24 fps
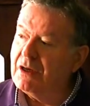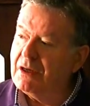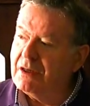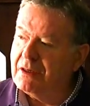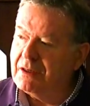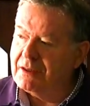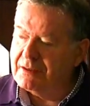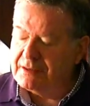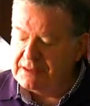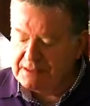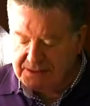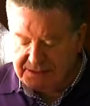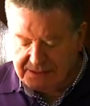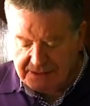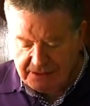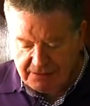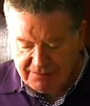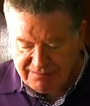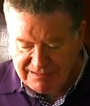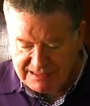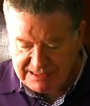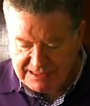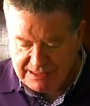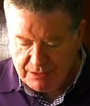And this is
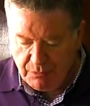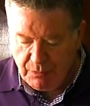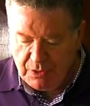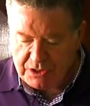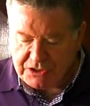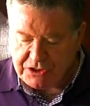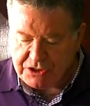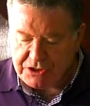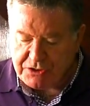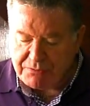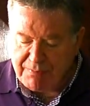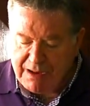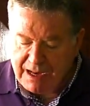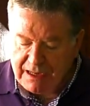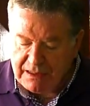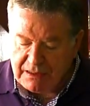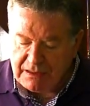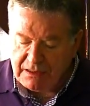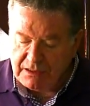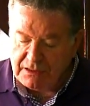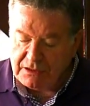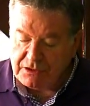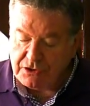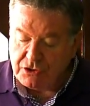interesting, which
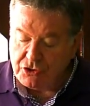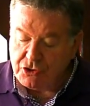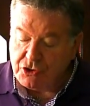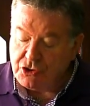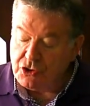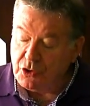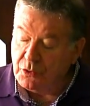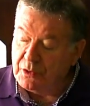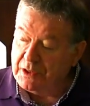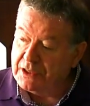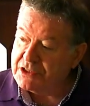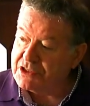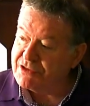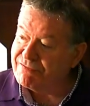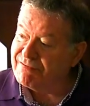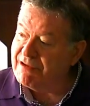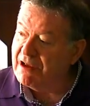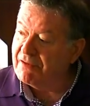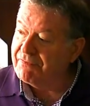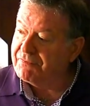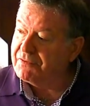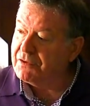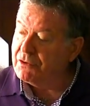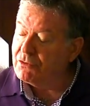smuggled Jewish
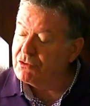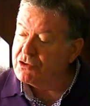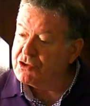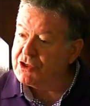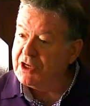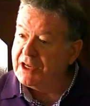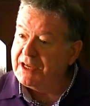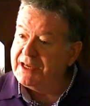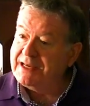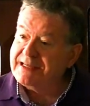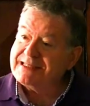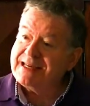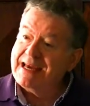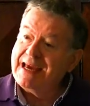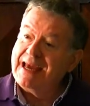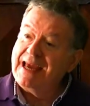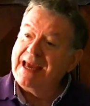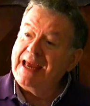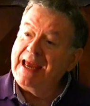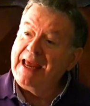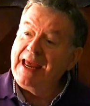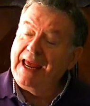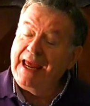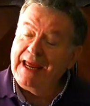refugees
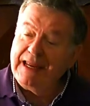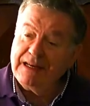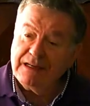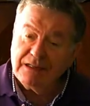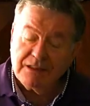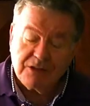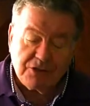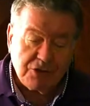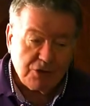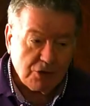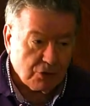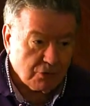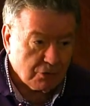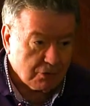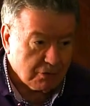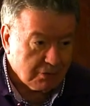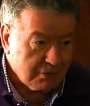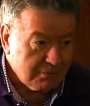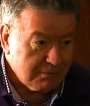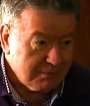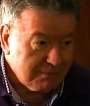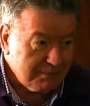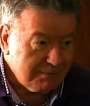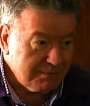into
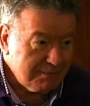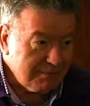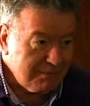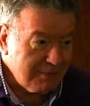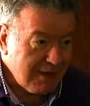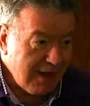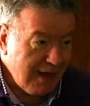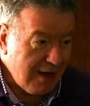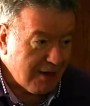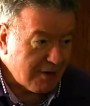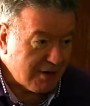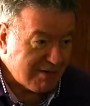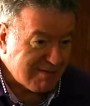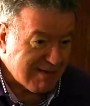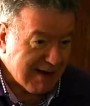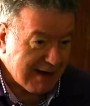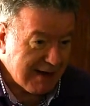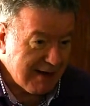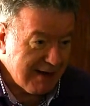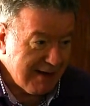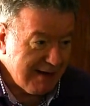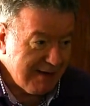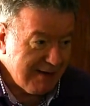Hungary.